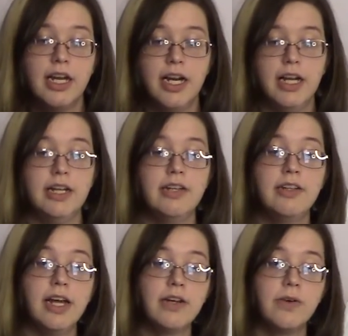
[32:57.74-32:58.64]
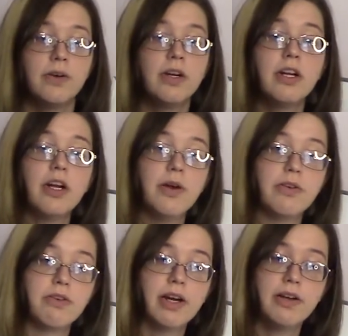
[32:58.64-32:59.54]
And this cycle
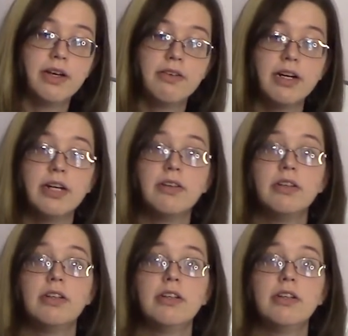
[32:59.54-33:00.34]
goes around and around